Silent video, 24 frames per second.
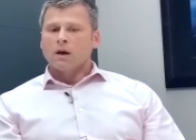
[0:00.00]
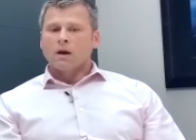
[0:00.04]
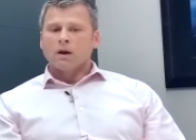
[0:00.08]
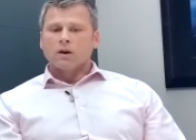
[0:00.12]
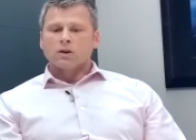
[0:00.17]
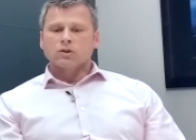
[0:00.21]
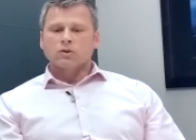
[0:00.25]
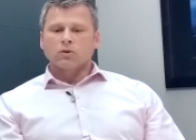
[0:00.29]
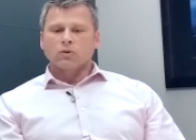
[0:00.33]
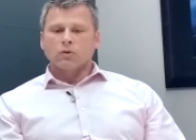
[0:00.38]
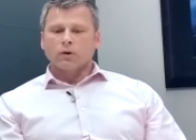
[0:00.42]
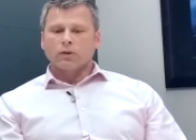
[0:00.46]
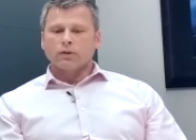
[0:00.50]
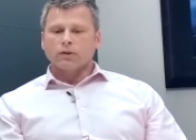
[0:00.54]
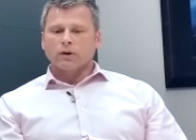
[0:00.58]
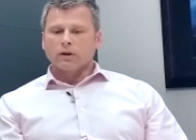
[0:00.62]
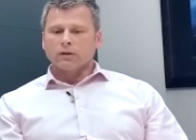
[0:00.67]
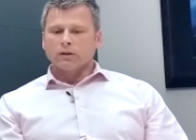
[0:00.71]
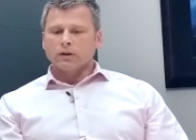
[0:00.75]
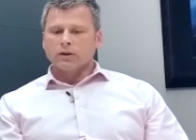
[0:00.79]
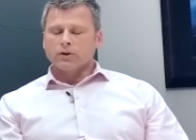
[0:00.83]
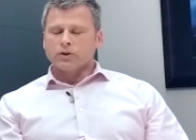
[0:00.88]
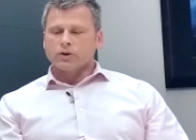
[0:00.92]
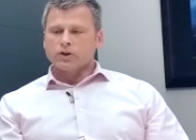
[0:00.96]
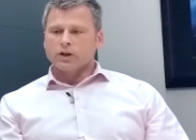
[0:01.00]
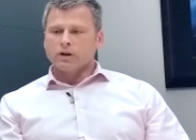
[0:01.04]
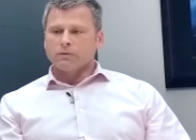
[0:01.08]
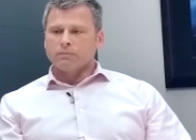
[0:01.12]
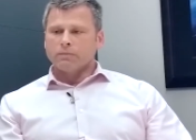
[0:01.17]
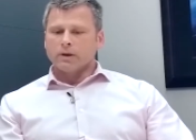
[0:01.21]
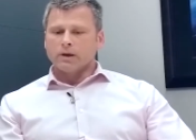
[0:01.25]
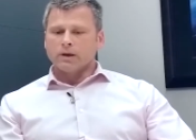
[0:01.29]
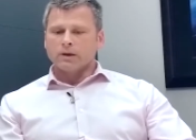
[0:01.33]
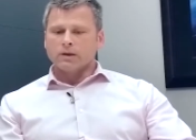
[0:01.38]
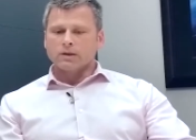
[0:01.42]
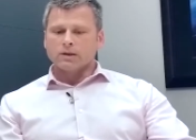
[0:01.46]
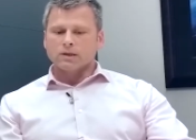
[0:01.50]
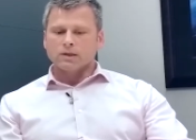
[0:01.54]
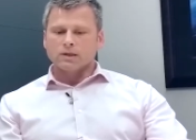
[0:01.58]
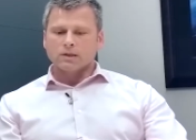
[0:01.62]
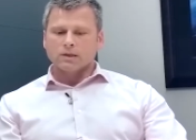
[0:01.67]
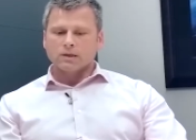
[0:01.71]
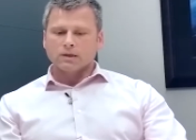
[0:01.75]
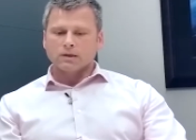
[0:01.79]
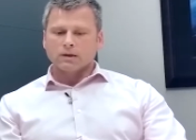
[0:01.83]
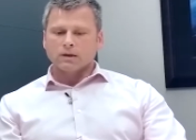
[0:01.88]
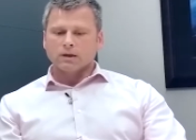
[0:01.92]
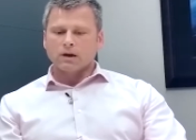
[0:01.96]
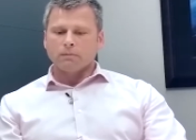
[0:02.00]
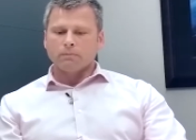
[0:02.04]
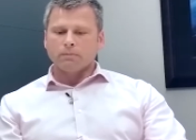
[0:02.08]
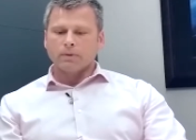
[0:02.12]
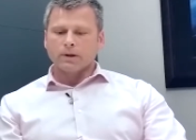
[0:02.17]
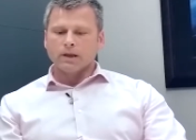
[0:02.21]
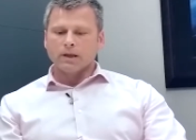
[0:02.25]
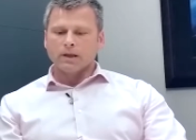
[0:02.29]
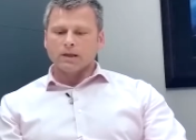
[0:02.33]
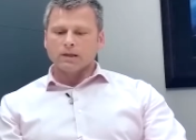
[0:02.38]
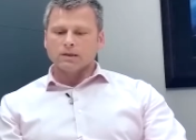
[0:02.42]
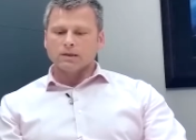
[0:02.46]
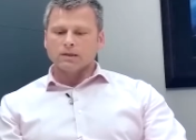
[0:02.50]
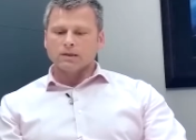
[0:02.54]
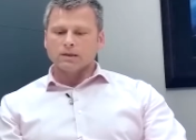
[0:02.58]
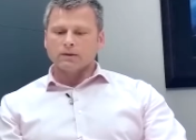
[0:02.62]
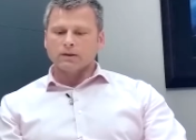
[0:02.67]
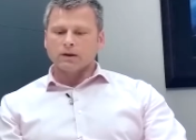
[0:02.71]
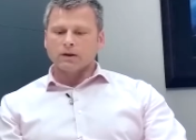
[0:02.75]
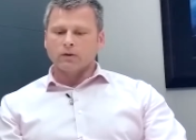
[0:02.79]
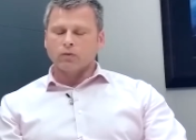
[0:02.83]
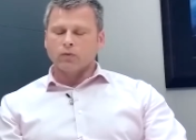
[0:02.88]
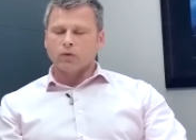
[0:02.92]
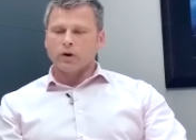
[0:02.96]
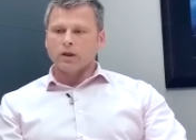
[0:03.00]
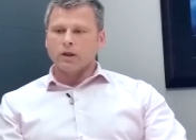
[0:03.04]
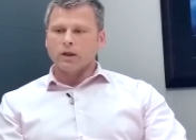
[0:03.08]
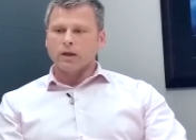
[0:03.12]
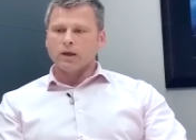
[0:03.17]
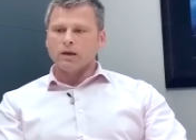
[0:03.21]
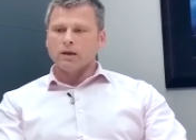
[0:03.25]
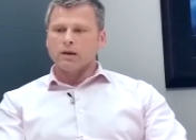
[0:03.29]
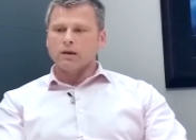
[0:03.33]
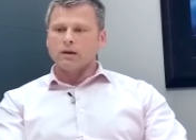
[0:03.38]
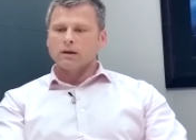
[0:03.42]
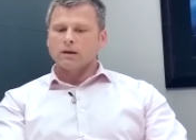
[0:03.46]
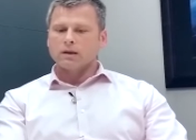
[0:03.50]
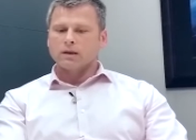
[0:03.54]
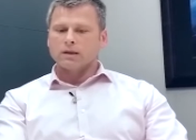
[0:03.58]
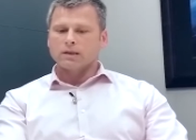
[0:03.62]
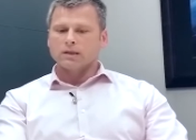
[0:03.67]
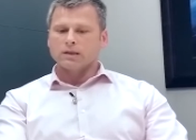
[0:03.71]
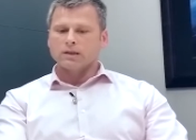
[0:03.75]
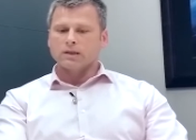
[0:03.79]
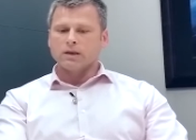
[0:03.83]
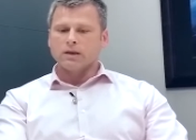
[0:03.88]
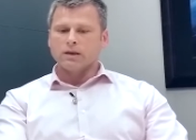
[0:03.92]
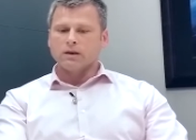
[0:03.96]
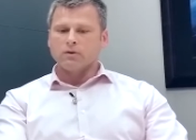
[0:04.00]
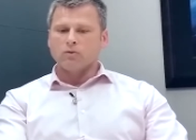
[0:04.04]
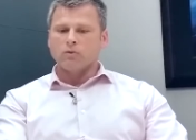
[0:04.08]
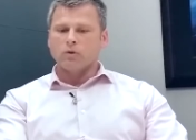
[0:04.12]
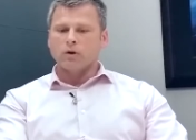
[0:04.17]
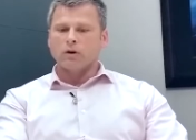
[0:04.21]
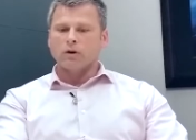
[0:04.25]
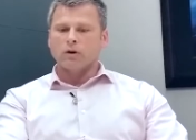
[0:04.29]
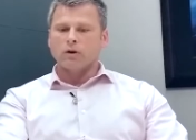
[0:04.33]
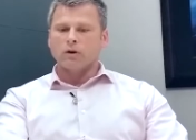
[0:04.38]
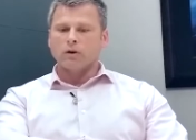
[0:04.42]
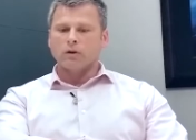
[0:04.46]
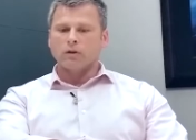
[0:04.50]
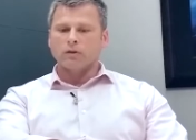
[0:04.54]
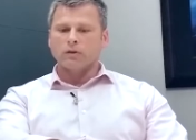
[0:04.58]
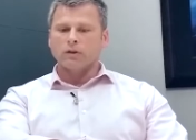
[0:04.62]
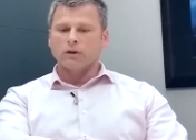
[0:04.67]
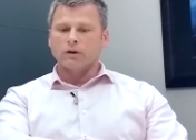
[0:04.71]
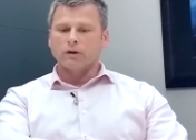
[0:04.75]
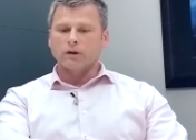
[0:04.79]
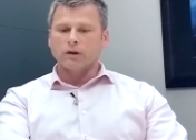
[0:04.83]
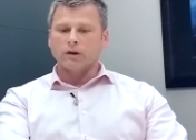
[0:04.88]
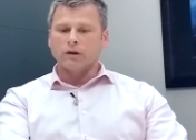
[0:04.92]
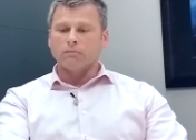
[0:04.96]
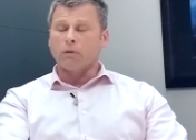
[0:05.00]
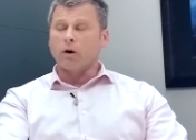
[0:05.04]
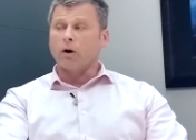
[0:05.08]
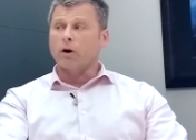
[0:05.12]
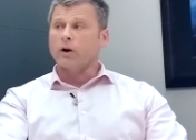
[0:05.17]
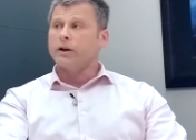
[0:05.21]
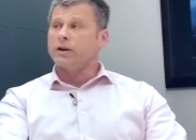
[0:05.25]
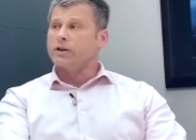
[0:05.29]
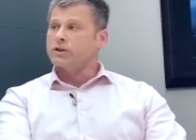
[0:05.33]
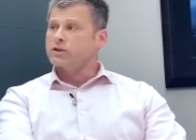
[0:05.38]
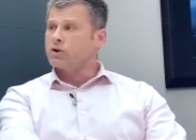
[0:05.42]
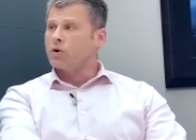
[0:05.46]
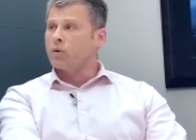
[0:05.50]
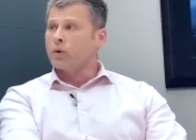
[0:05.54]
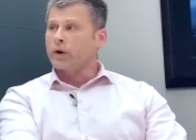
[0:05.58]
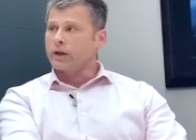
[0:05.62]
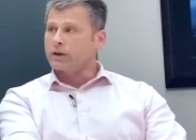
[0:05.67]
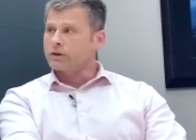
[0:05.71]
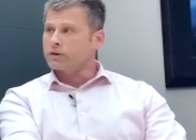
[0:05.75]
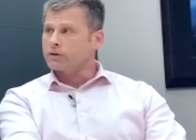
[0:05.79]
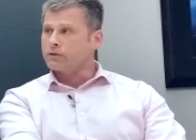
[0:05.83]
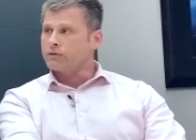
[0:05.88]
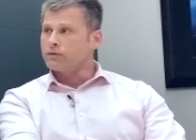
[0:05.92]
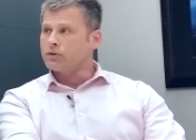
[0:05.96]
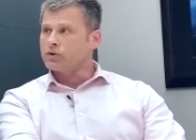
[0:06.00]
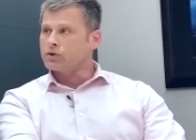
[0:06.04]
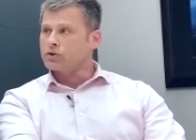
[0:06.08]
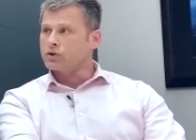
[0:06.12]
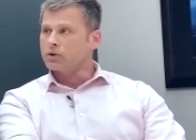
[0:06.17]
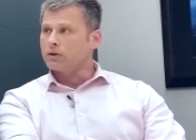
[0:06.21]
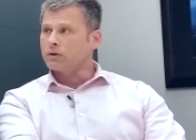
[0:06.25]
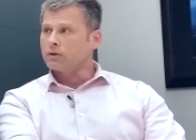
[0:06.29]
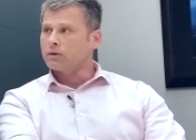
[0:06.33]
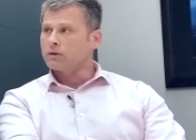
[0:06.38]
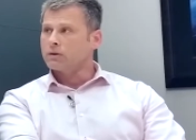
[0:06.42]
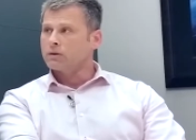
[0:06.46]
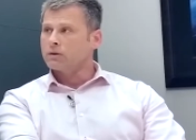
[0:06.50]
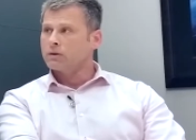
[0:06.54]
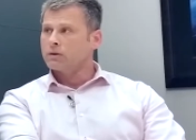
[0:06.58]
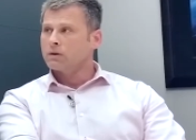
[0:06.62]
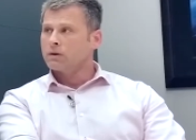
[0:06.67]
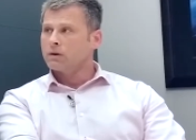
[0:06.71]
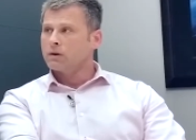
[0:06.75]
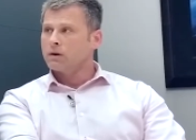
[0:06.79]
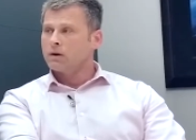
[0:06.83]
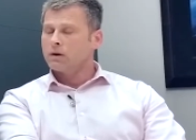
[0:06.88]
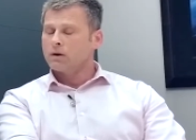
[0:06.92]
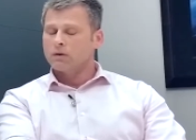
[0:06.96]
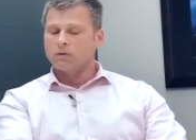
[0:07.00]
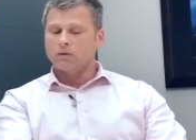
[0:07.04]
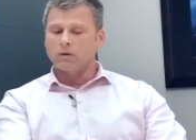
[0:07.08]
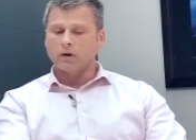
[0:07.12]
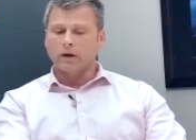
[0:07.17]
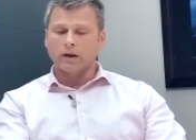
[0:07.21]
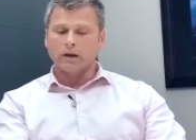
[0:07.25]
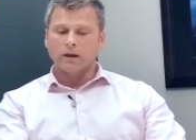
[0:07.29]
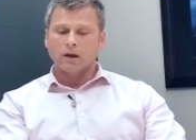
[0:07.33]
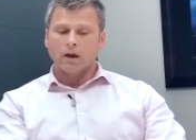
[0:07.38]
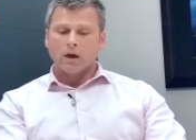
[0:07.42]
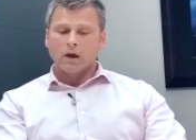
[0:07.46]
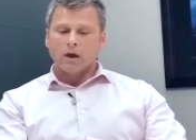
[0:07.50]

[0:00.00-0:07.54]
So thought leadership is companies that really see where the market is going into the future, right?